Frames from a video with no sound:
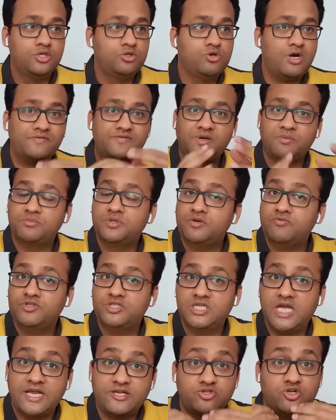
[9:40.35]
you have something
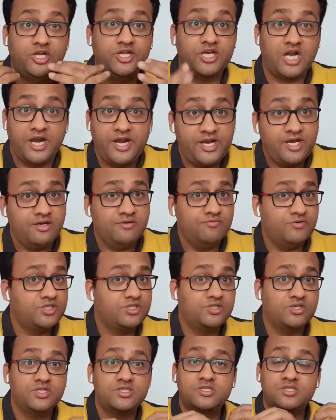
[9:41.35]
which is actually running,
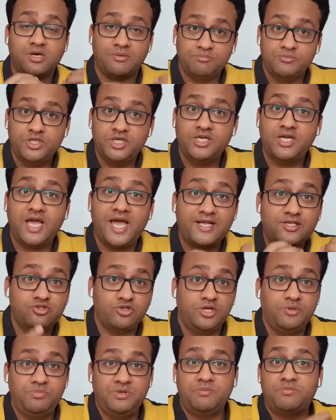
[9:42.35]
which is something
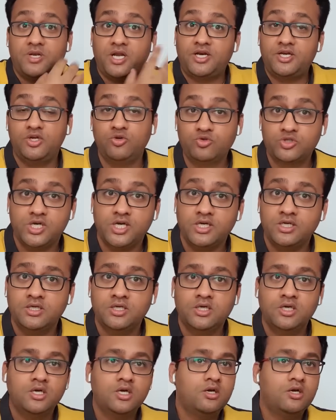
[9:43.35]
actually people are using,